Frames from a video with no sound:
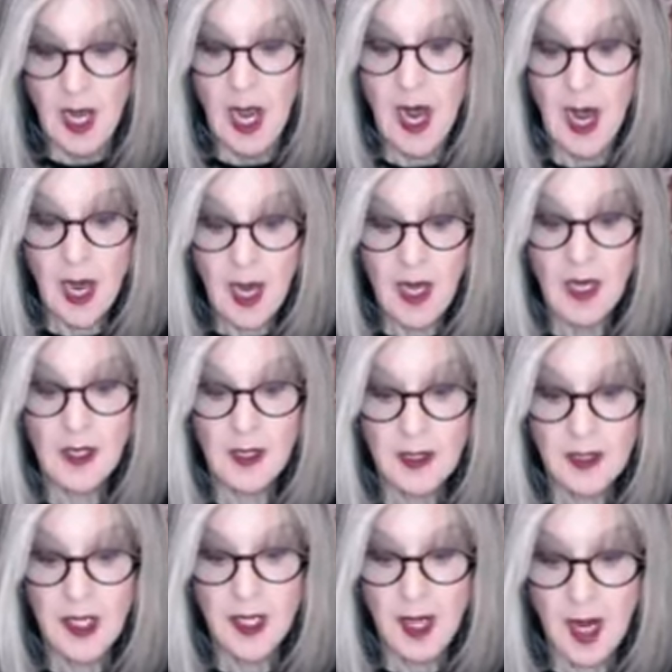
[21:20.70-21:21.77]
Ah,
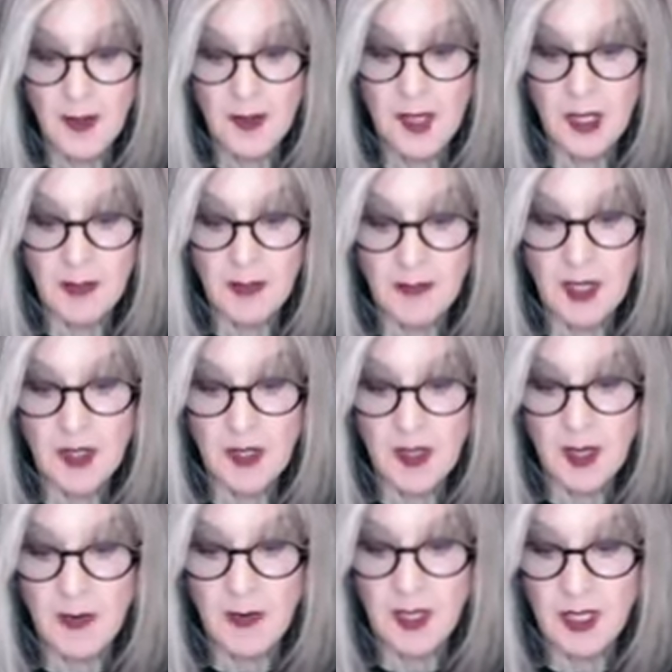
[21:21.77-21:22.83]
said Oppie, his
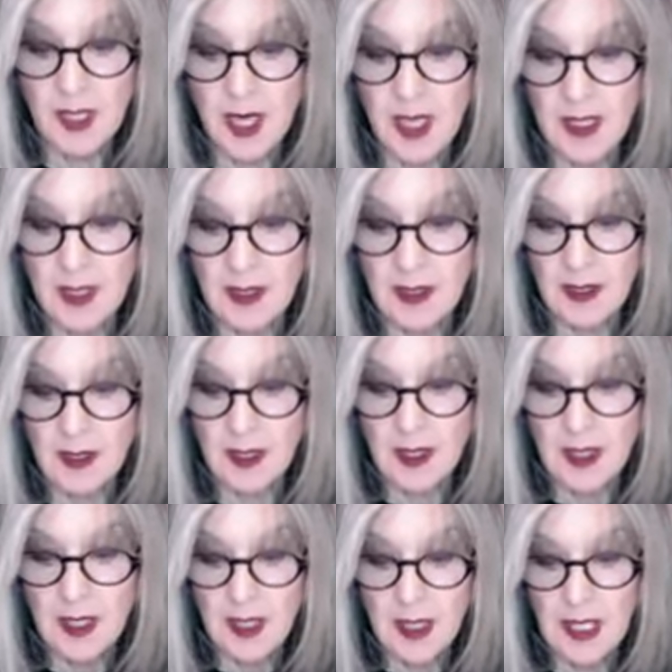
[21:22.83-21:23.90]
stomach knotting.
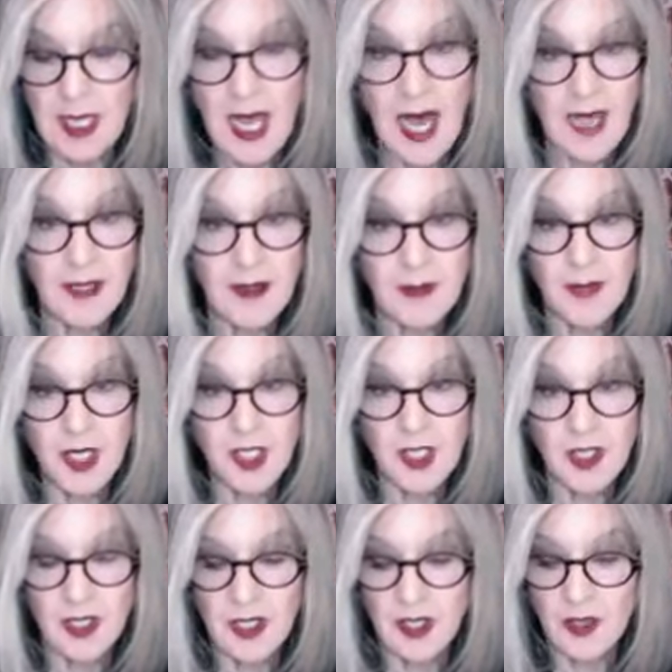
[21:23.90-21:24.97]
He hadn't
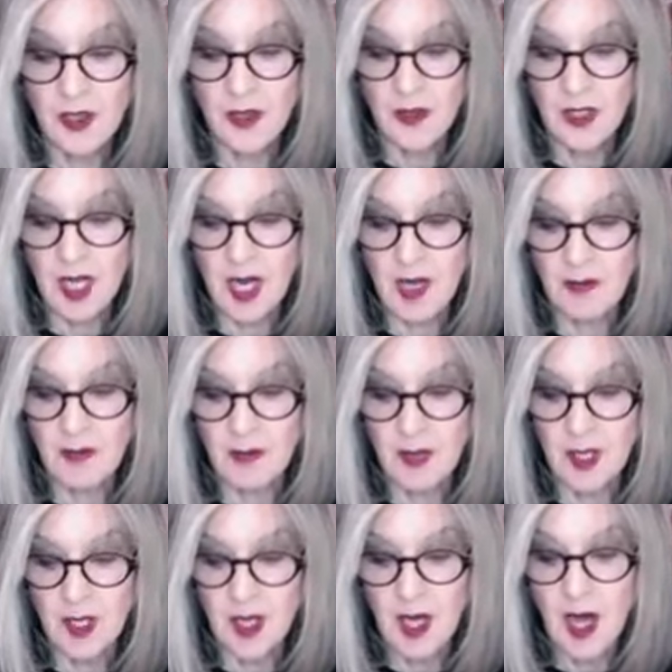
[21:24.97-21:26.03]
mentioned his own name,
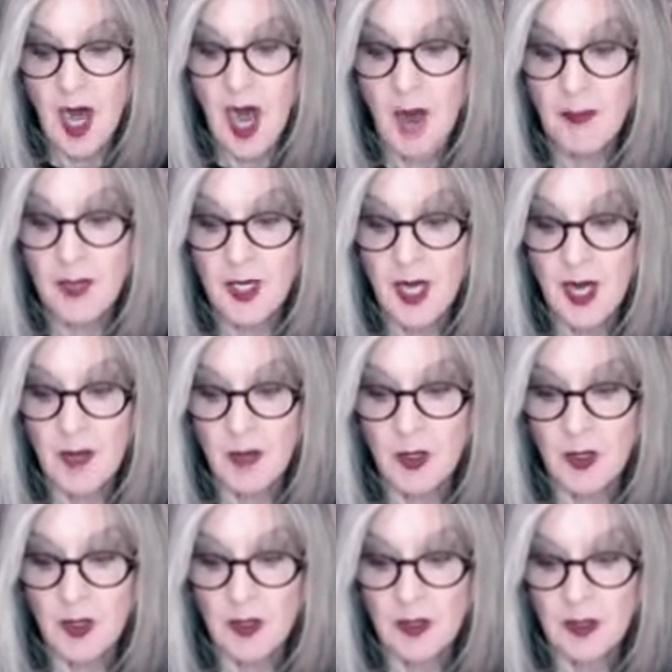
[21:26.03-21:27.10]
Oppenheimer.
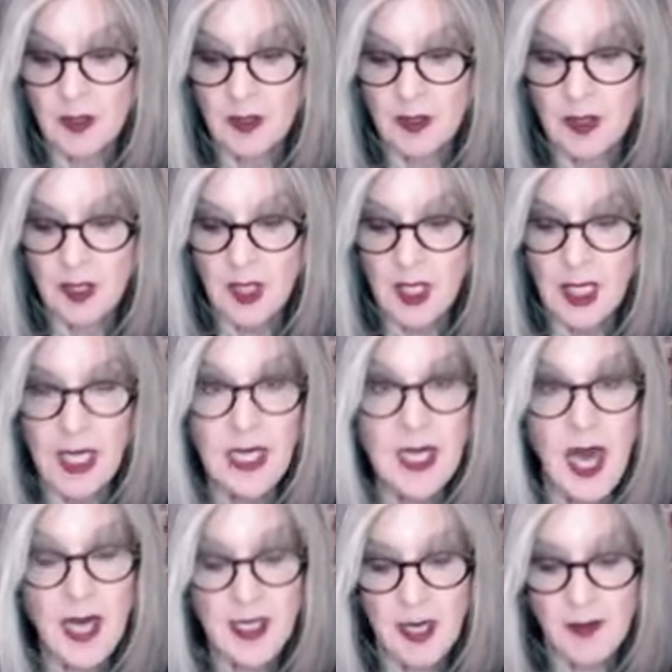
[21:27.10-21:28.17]
He
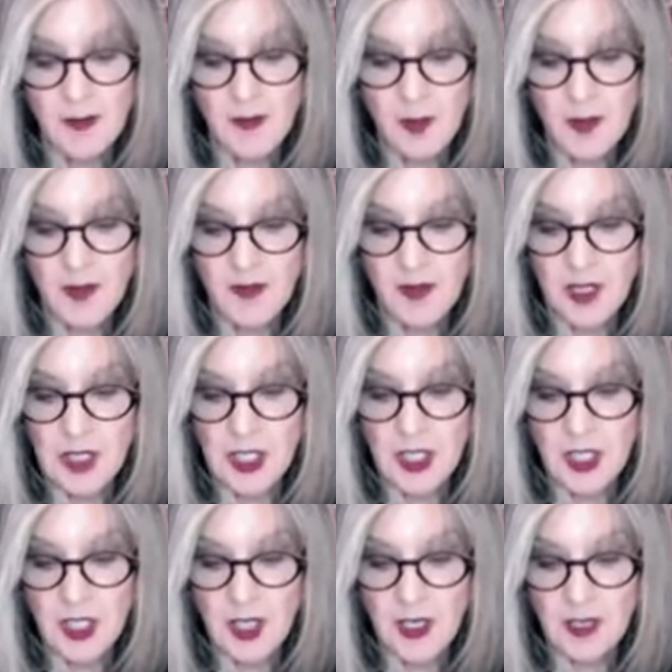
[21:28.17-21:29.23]
got up from the funky
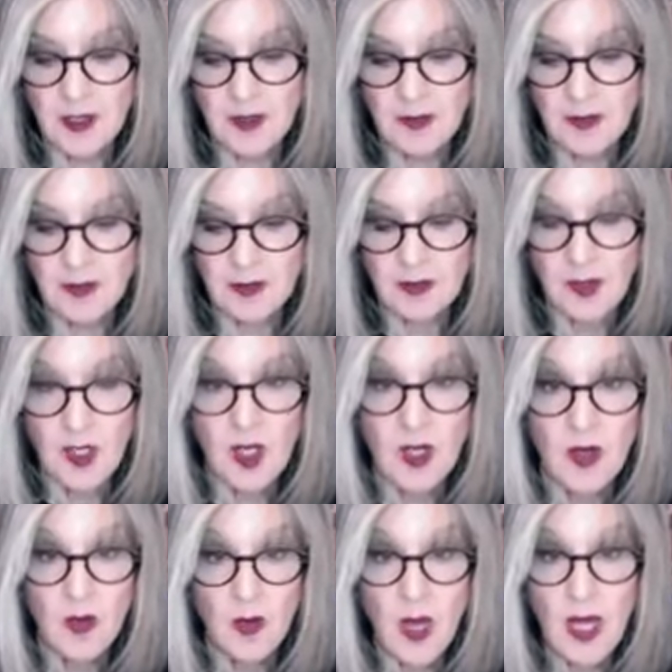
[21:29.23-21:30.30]
chair.
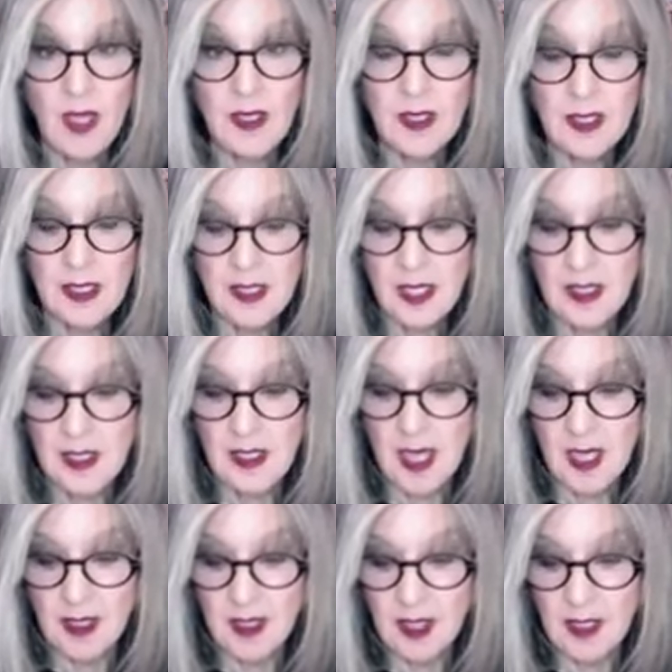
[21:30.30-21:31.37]
Well, he said
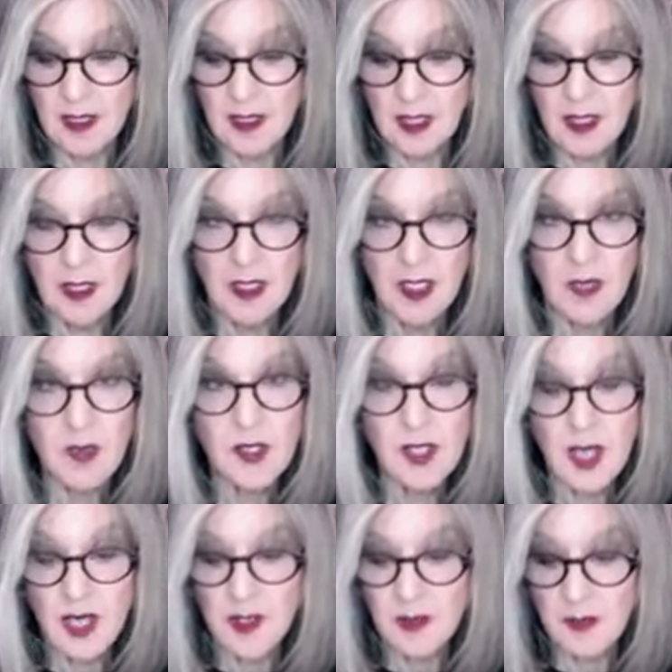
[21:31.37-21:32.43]
sadly, it was
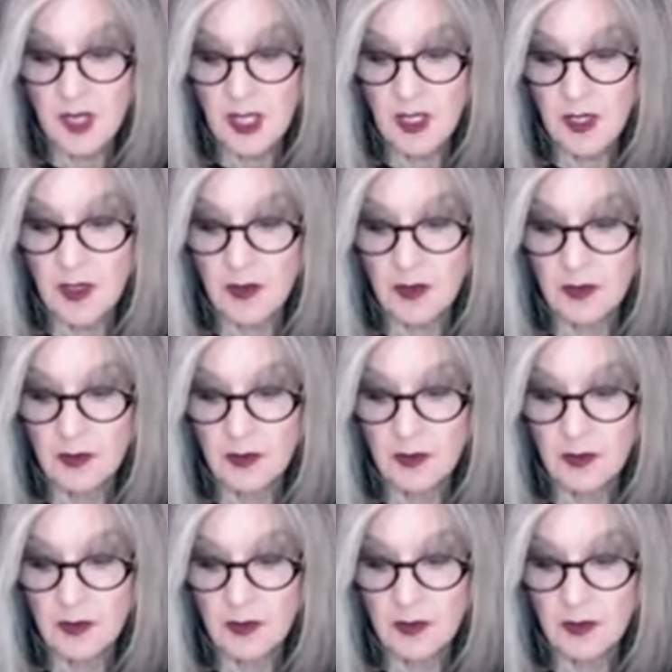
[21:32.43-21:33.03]
nice meeting you.